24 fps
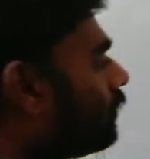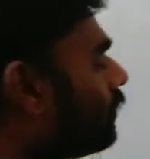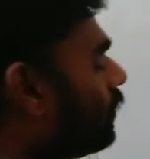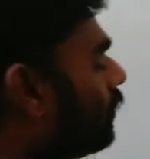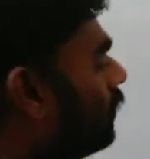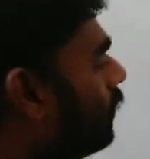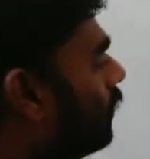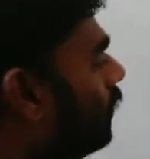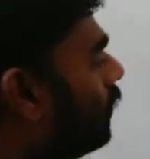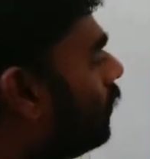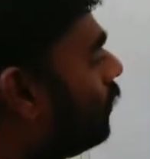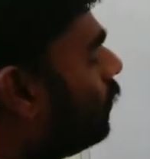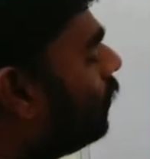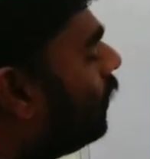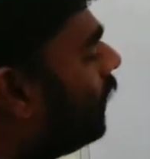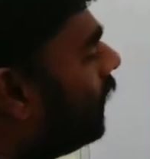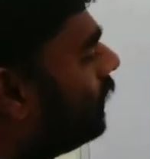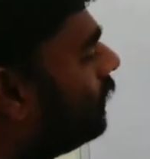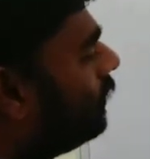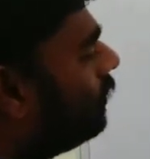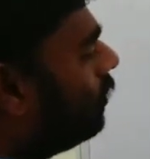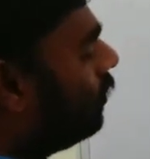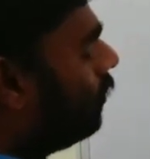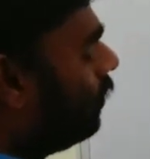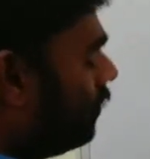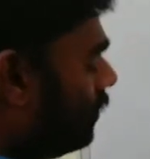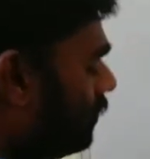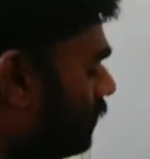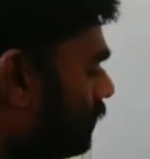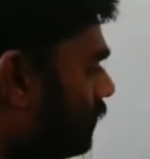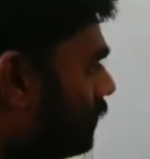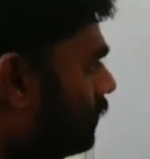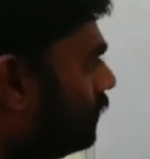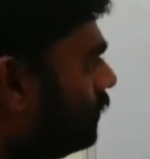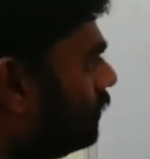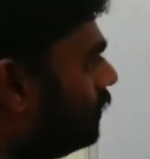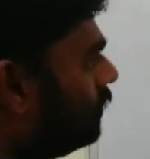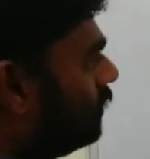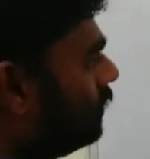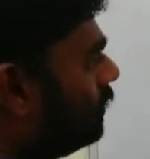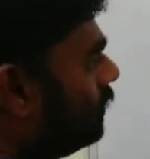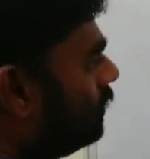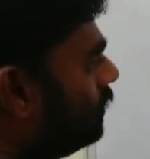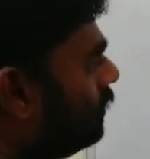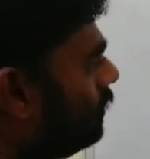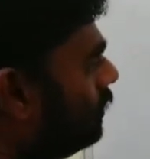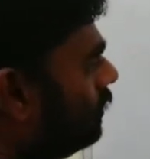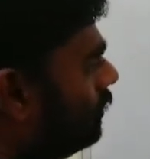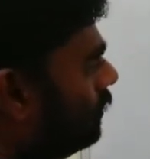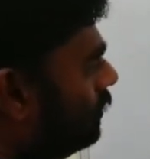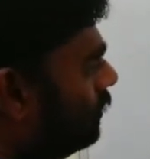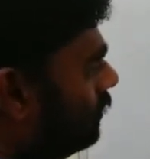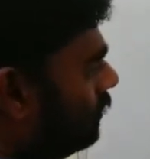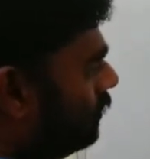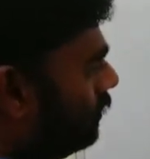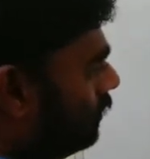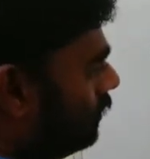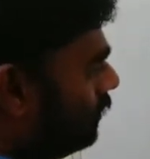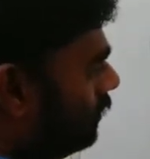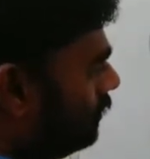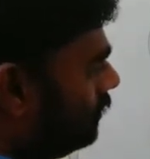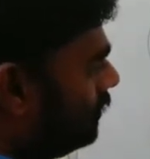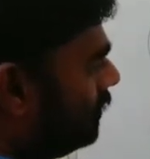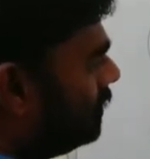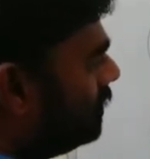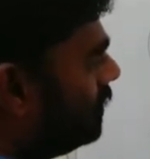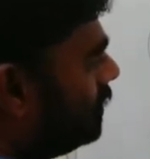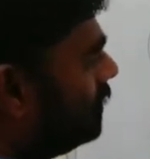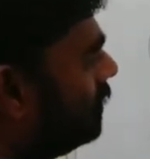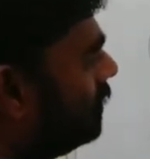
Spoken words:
now I drawn, this is